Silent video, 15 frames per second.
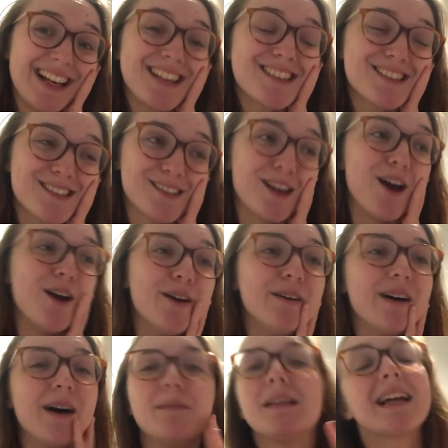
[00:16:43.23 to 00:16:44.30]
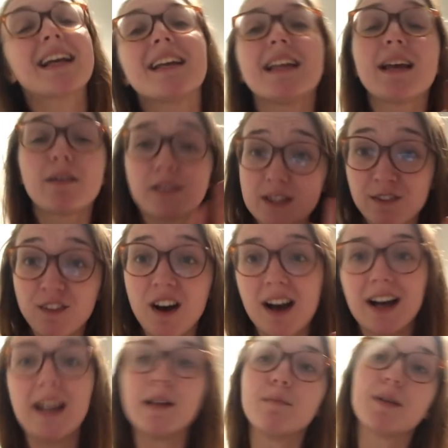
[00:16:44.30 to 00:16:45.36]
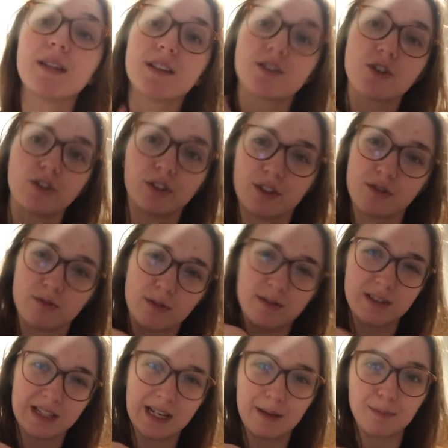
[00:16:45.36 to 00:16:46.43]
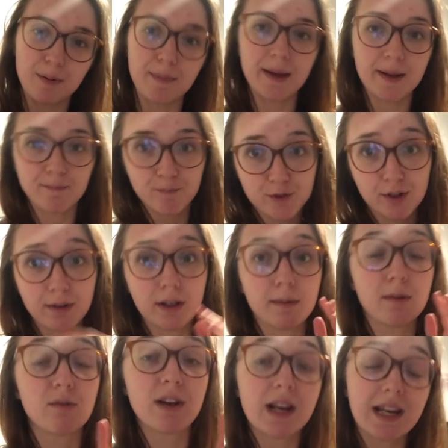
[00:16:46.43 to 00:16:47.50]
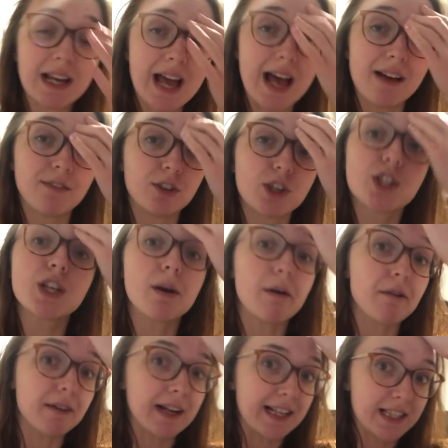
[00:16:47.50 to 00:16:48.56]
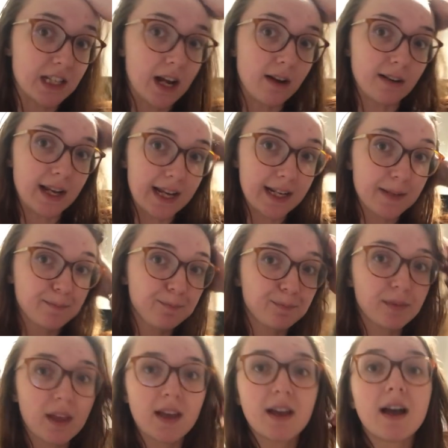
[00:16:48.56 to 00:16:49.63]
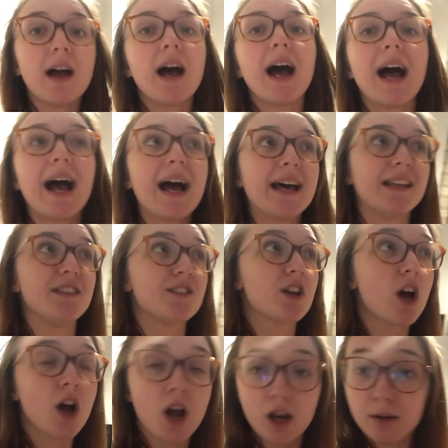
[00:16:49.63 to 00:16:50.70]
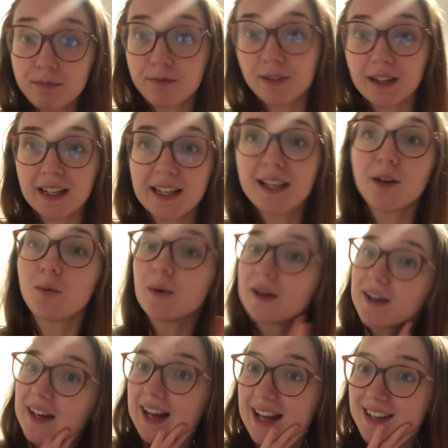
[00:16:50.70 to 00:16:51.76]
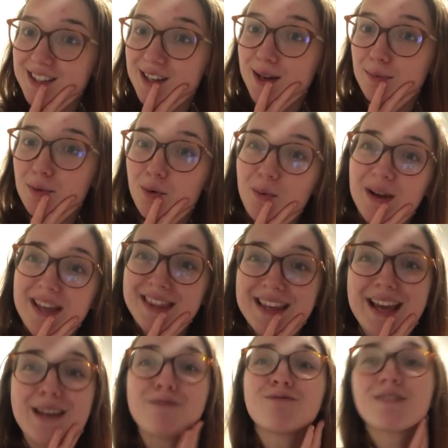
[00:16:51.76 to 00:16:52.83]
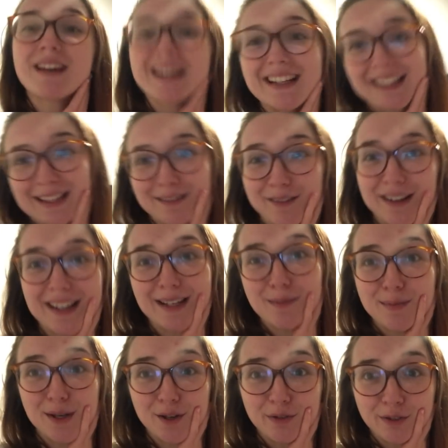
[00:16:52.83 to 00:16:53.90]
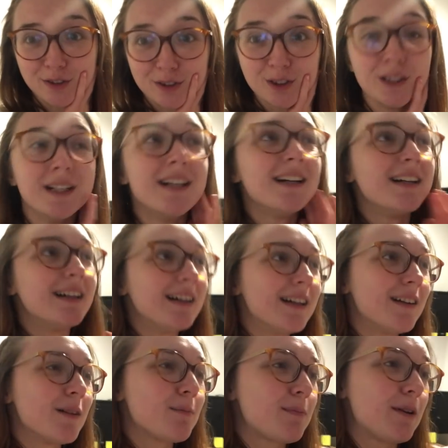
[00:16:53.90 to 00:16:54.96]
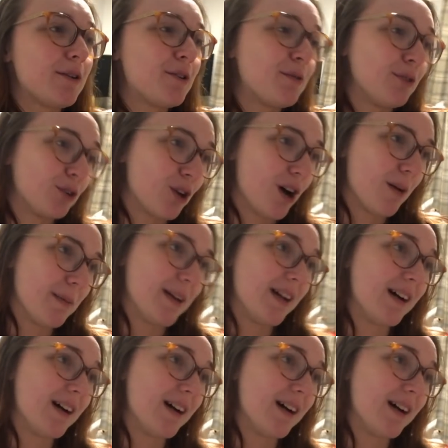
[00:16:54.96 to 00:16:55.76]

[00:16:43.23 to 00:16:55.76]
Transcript: So um, like it, it's fine but the shoulders sort of slip a bit so I'm going to be really careful sew it really slowly and hopefully we're going to end up with a really really beautiful beautiful garment.